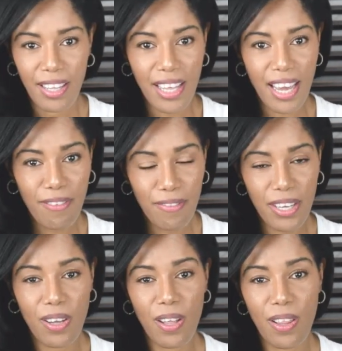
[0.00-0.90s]
They
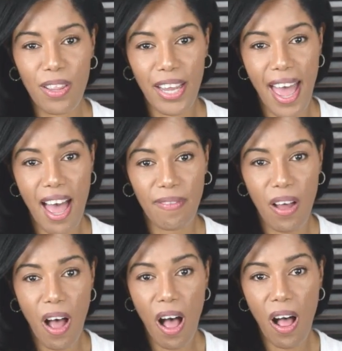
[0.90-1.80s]
feel they
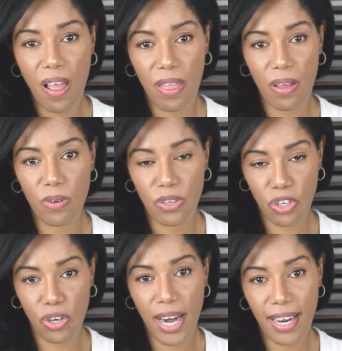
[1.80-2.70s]
have all
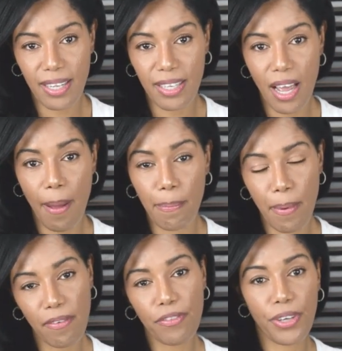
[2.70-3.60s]
those traits
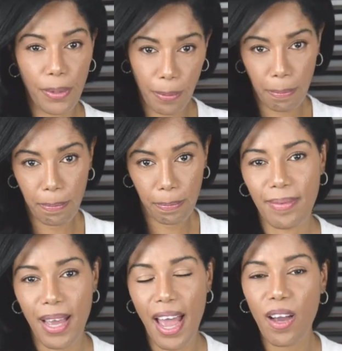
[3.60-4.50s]
above you.
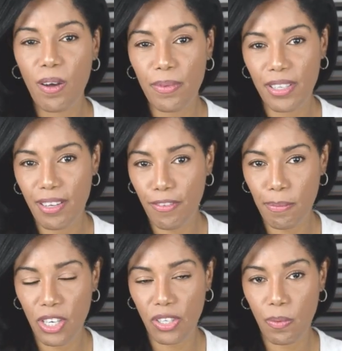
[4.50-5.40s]
I hope this
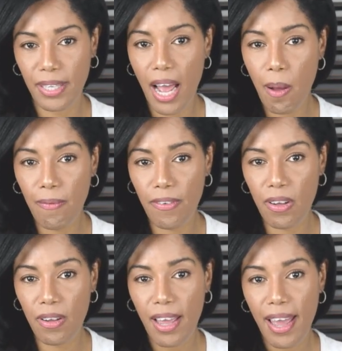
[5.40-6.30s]
information was
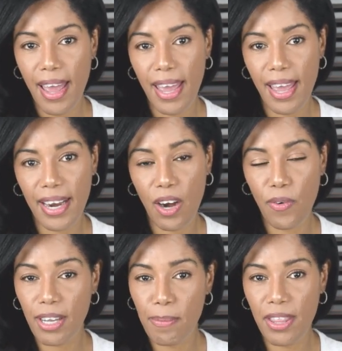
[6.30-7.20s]
helpful, and I
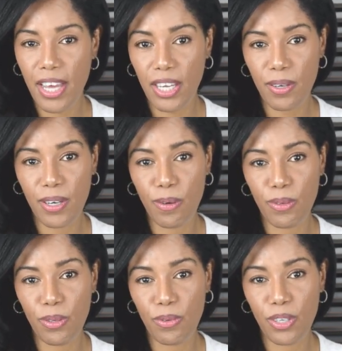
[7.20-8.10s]
recommend that you
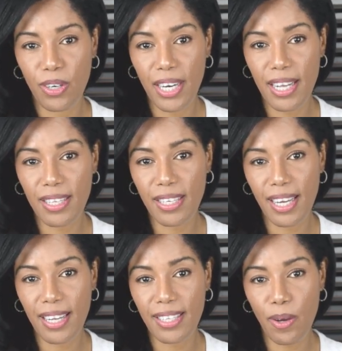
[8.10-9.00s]
go to Neuro
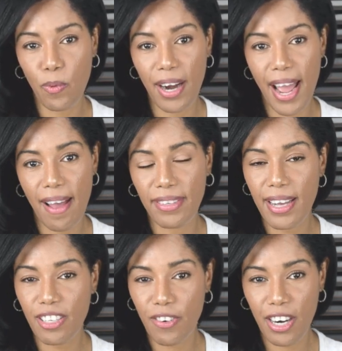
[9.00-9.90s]
Instincts, where I have
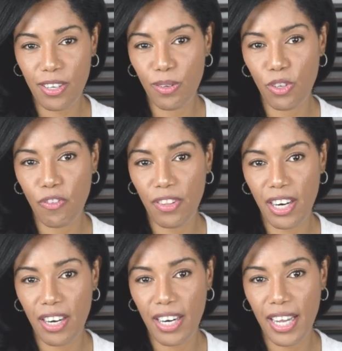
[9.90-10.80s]
tons of articles over
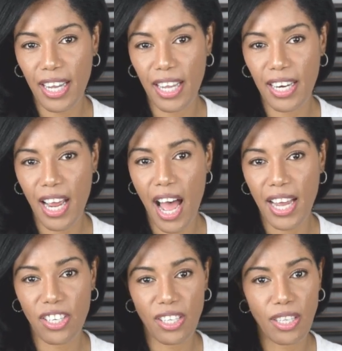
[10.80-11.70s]
there, and
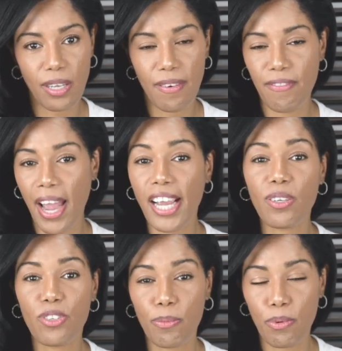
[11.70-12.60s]
I just
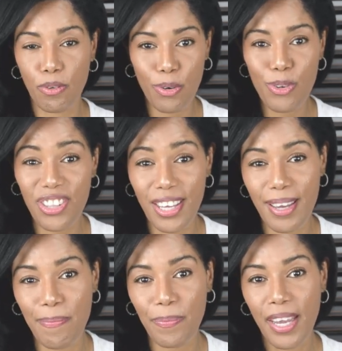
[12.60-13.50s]
invite you to peruse
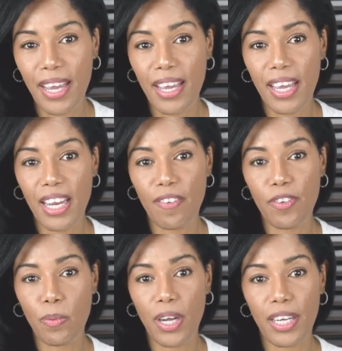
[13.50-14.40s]
them. And
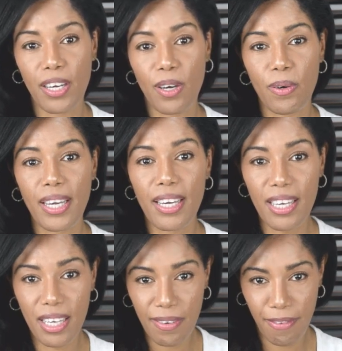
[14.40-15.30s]
if you want to go
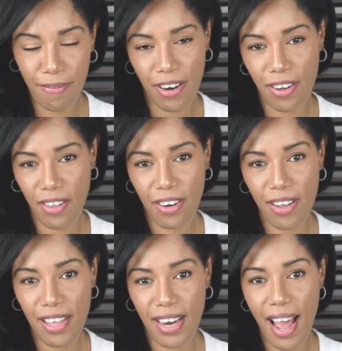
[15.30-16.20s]
even
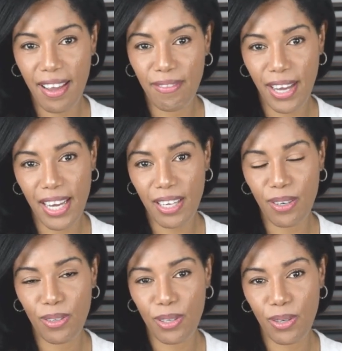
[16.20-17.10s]
further, then I invite
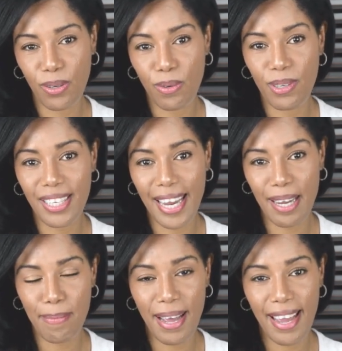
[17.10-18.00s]
you to
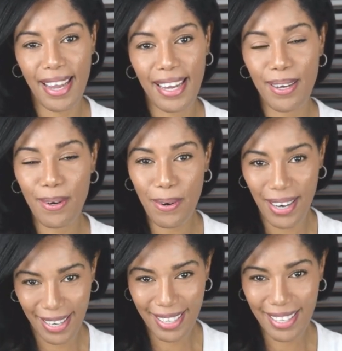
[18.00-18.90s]
take my
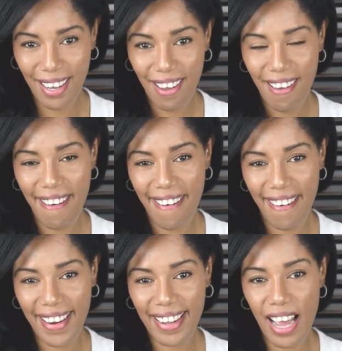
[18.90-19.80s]
course.
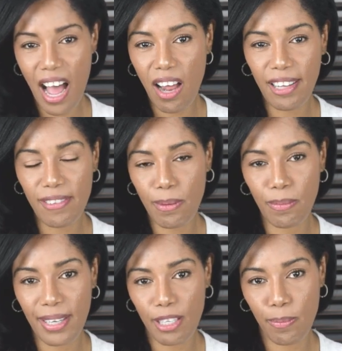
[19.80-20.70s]
Alrighty, I'll leave
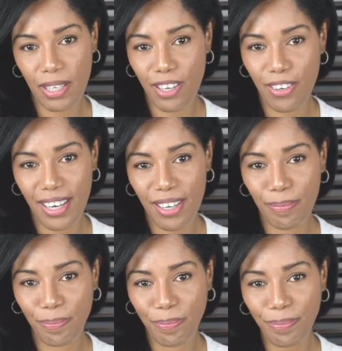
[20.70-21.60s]
some links below
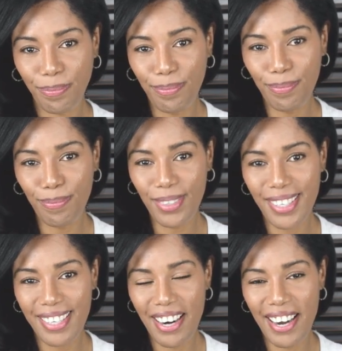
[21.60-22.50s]
here.
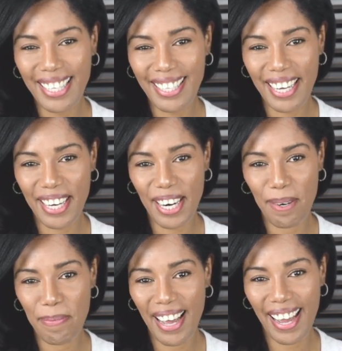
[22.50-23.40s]
Alright, take
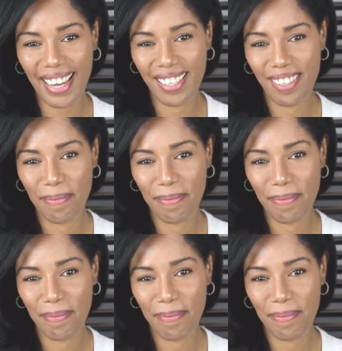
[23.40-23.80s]
care. Bye.